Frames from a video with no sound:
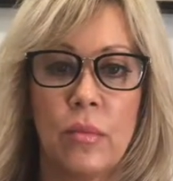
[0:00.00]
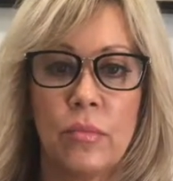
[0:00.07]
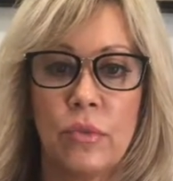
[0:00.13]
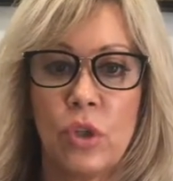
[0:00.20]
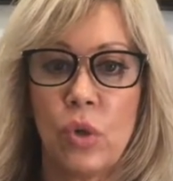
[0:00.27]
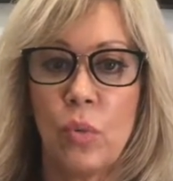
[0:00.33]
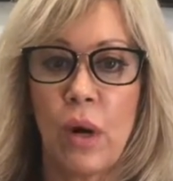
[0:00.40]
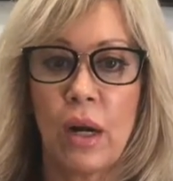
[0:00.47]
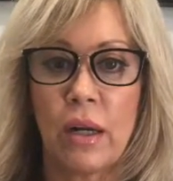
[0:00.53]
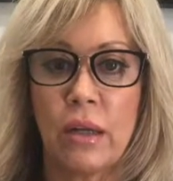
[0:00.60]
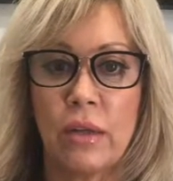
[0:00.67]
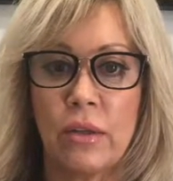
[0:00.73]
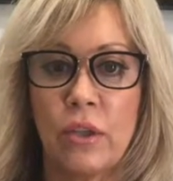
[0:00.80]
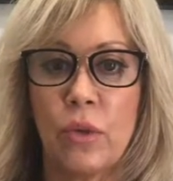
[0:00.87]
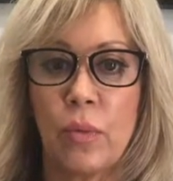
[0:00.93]
You
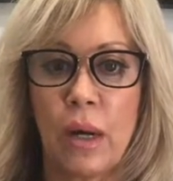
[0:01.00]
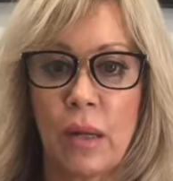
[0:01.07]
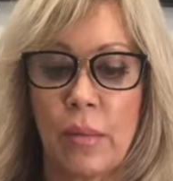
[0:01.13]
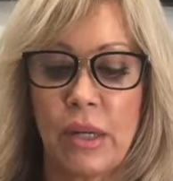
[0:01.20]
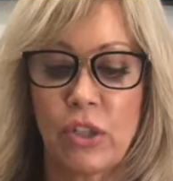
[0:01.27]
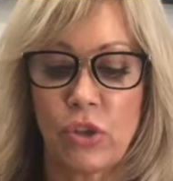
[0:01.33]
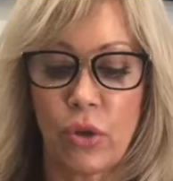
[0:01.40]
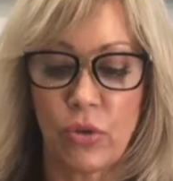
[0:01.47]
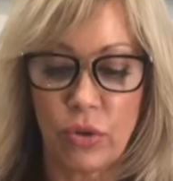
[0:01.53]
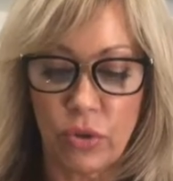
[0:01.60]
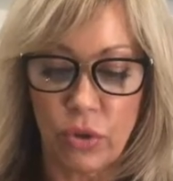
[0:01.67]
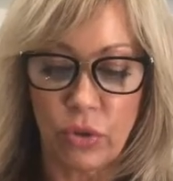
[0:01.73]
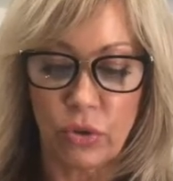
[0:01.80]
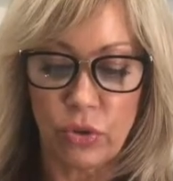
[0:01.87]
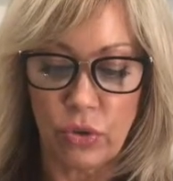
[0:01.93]
wanna make sure that
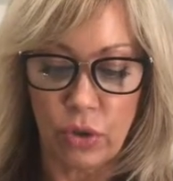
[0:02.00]
those